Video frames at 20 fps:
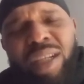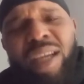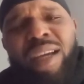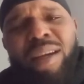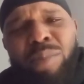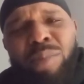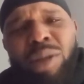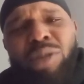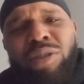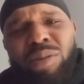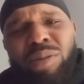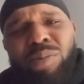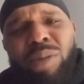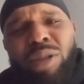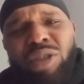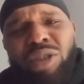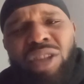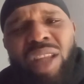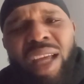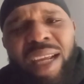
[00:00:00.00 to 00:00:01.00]
Yeah, most
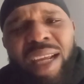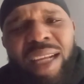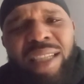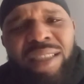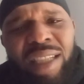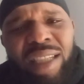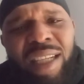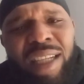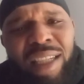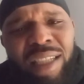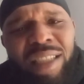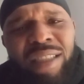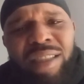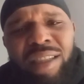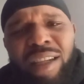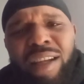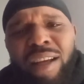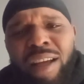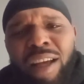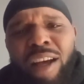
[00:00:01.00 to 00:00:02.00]
most things in
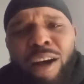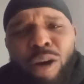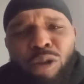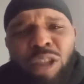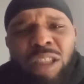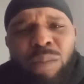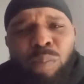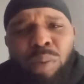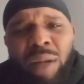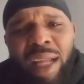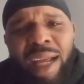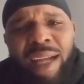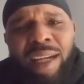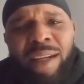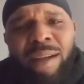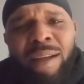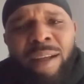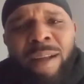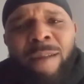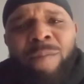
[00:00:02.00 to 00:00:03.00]
this on this
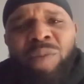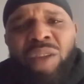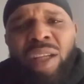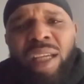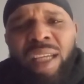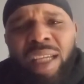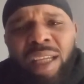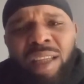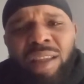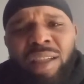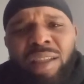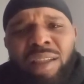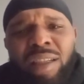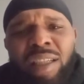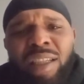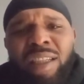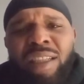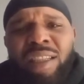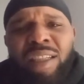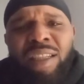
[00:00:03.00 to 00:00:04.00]
planet either
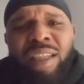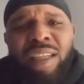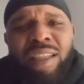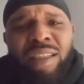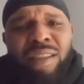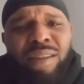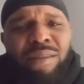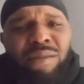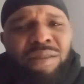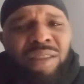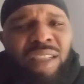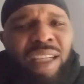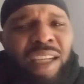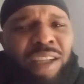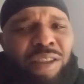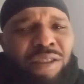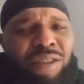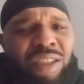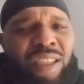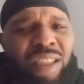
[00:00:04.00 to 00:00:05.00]
gives
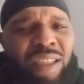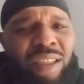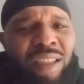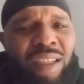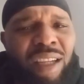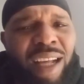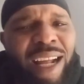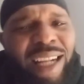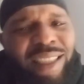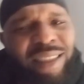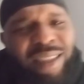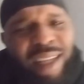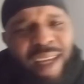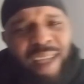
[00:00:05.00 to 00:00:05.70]
energy or